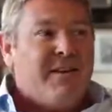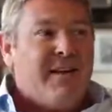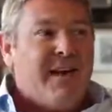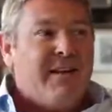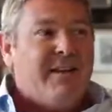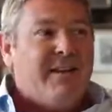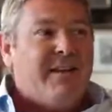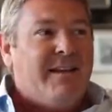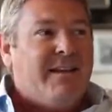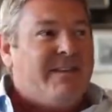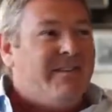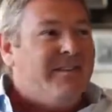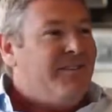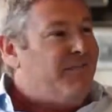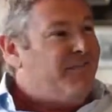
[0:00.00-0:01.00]
And
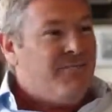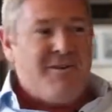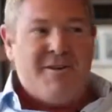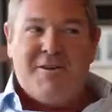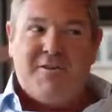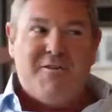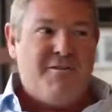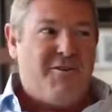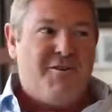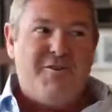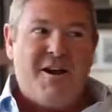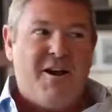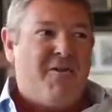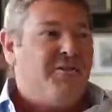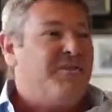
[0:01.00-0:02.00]
we all know
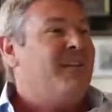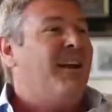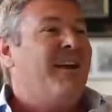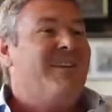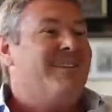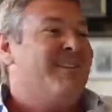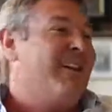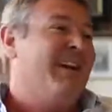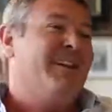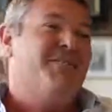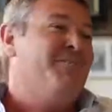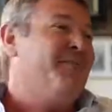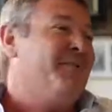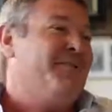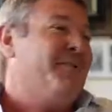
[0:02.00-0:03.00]
how Italians like to
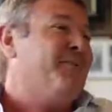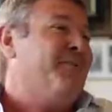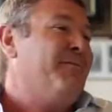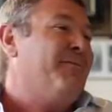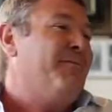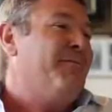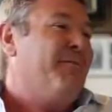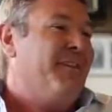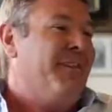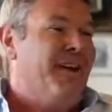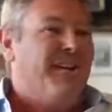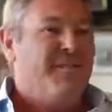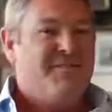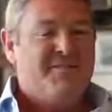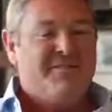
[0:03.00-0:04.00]
be different from the
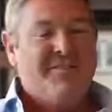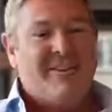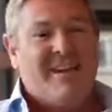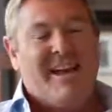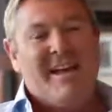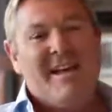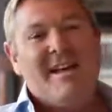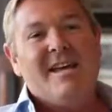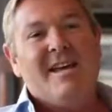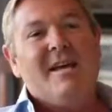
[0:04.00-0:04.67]
others, okay?